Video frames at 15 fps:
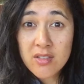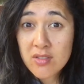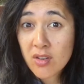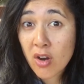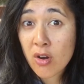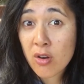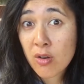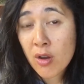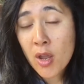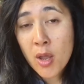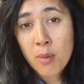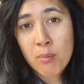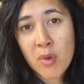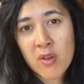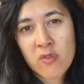So
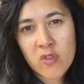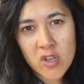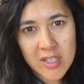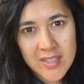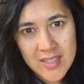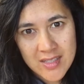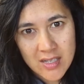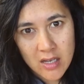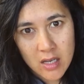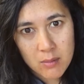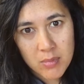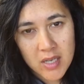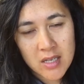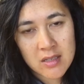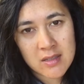my first
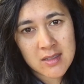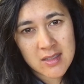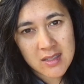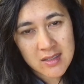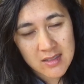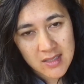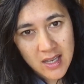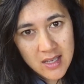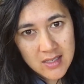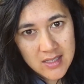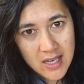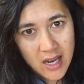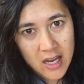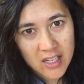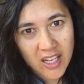tip is to sit
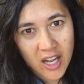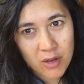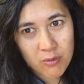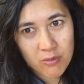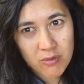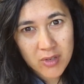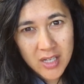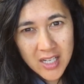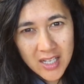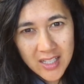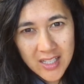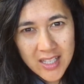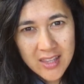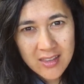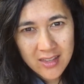down and
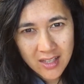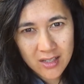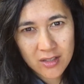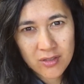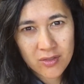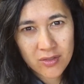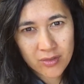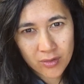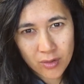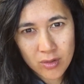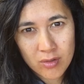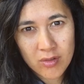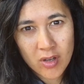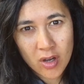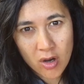really think
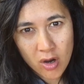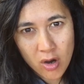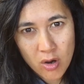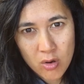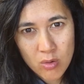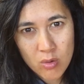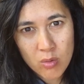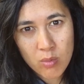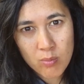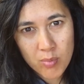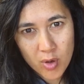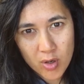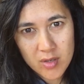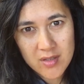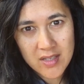through the whole
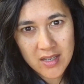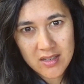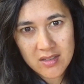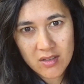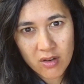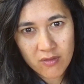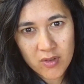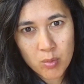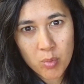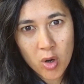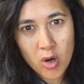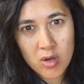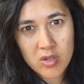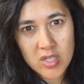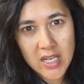process of your
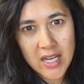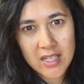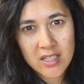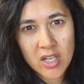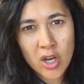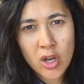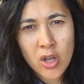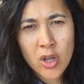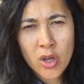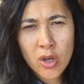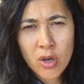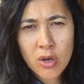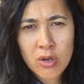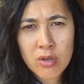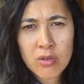project.
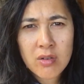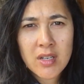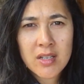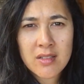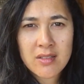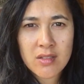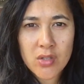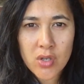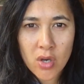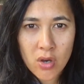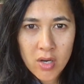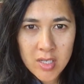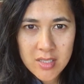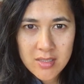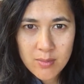Who is
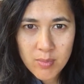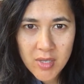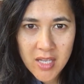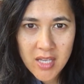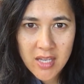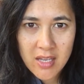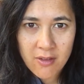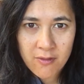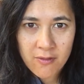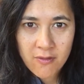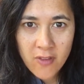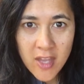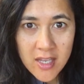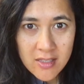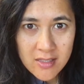going to be
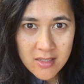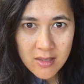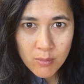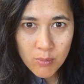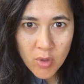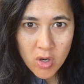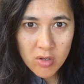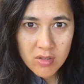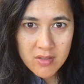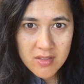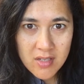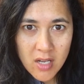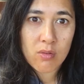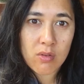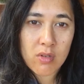affected the
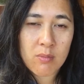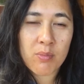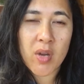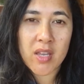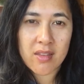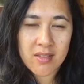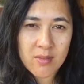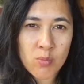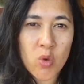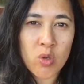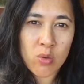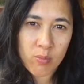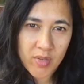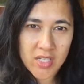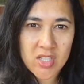most by the
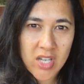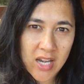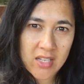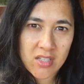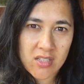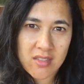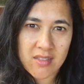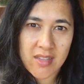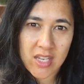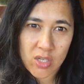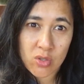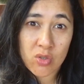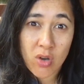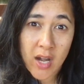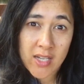small or big changes that
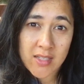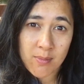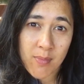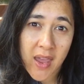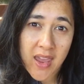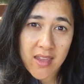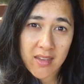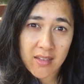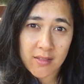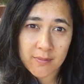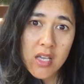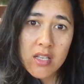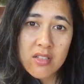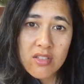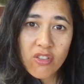you're trying to make?
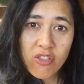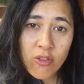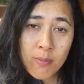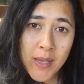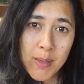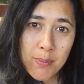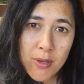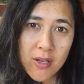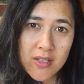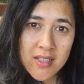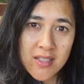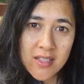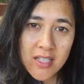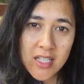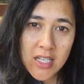So for me
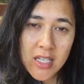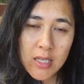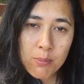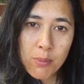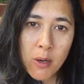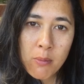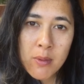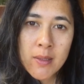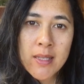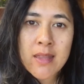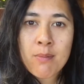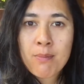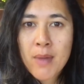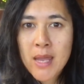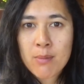personally, probably
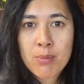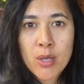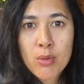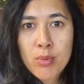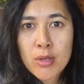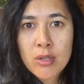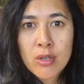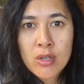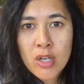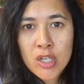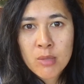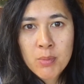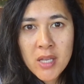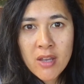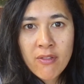the main people who are
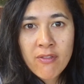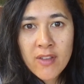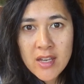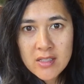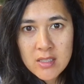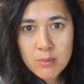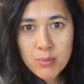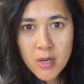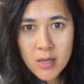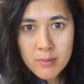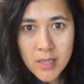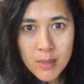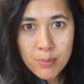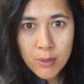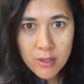going to be affected by
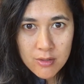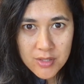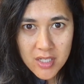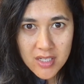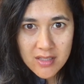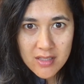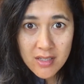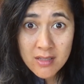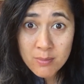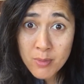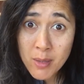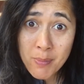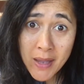my project is my